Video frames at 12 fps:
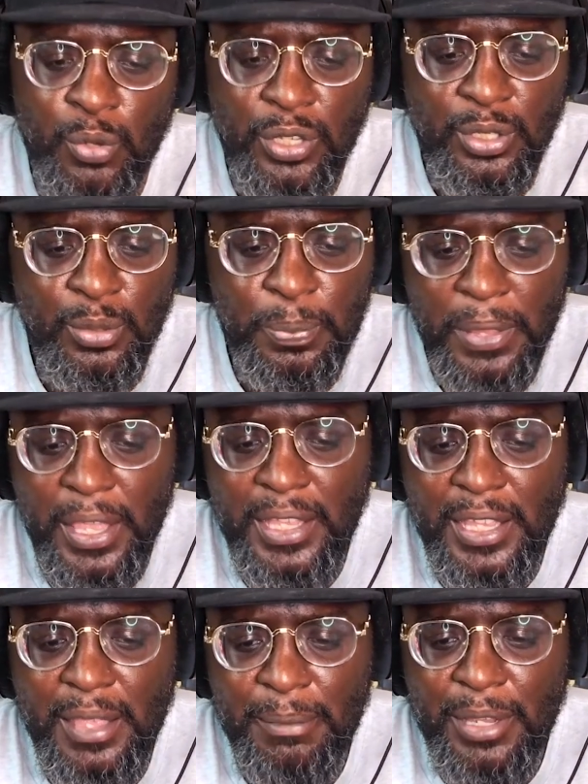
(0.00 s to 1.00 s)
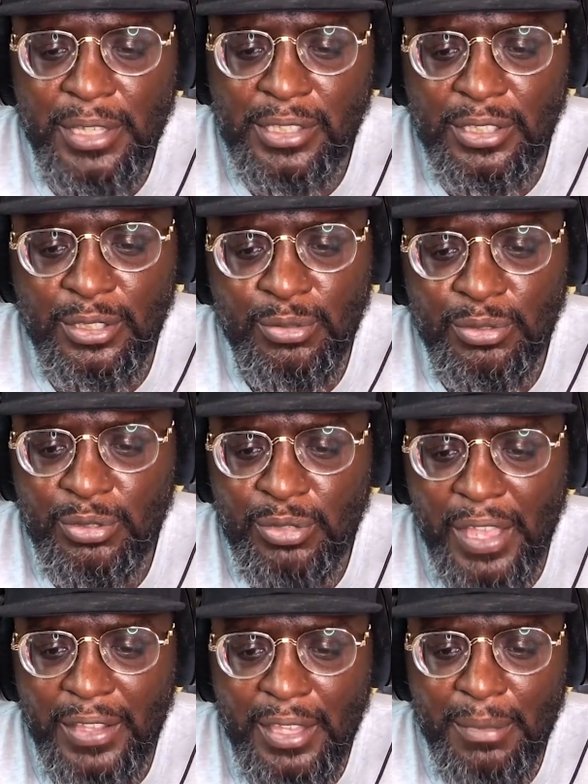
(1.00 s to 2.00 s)
when you play that much and you
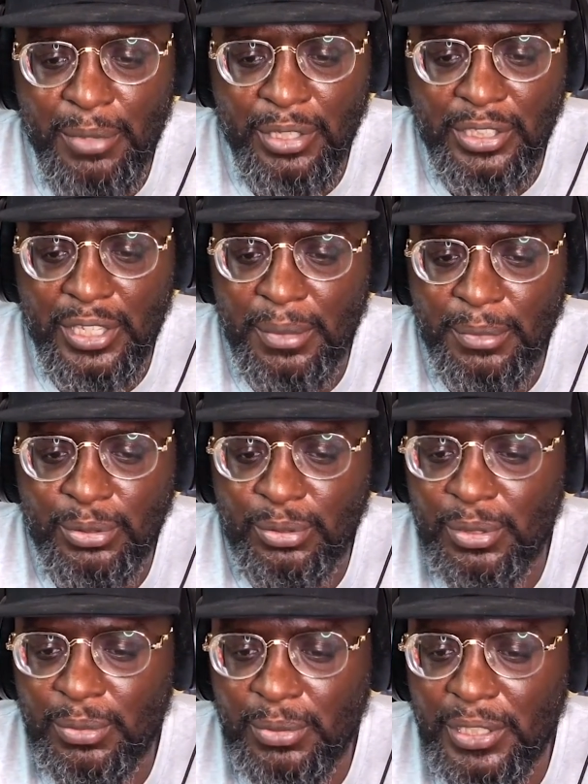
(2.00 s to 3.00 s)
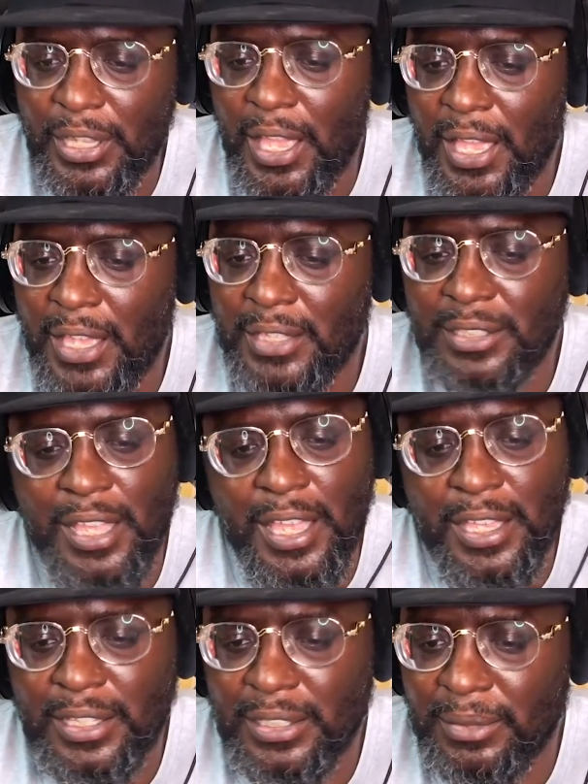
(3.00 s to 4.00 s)
got that much chemistry with guys,
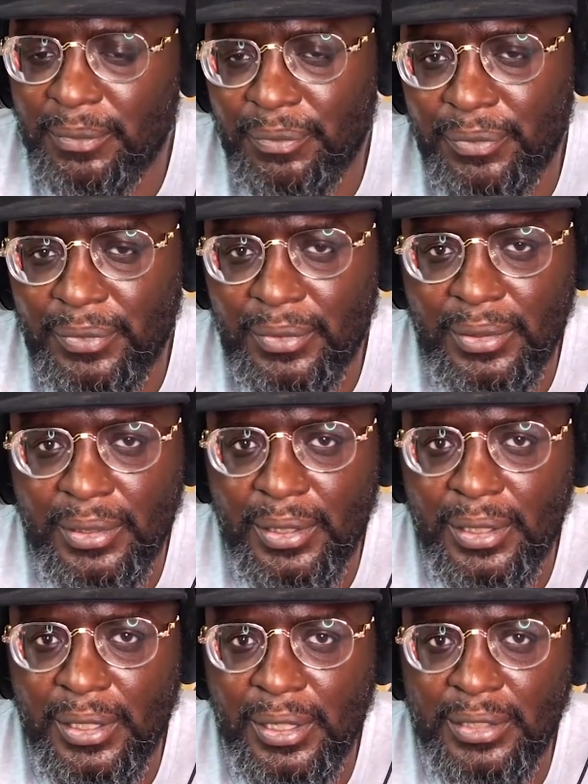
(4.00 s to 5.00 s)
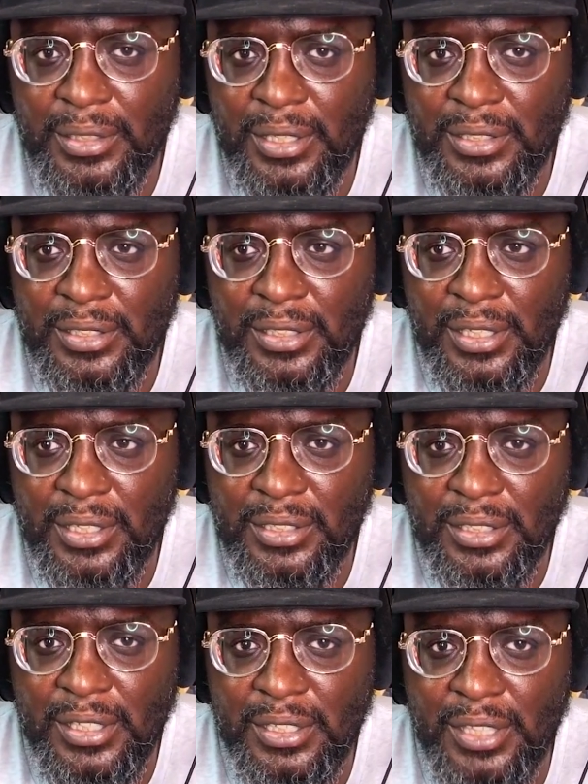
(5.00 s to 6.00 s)
like it's
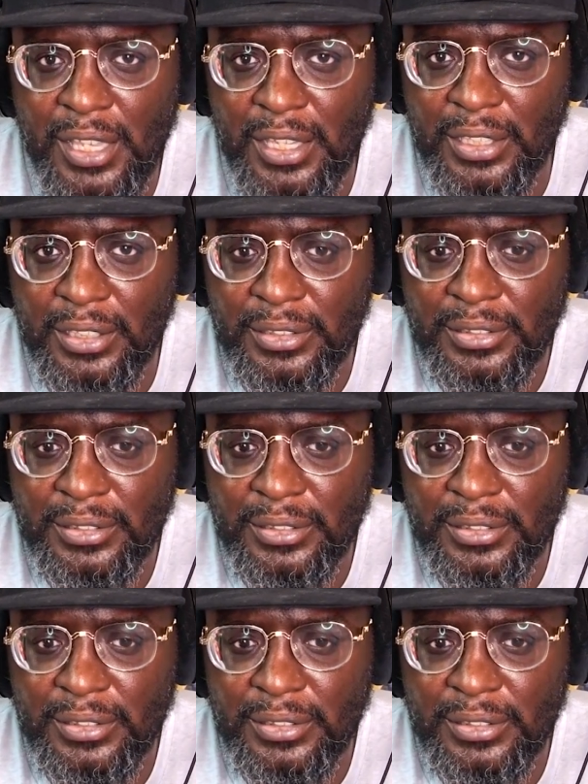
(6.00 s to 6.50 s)
a good thing.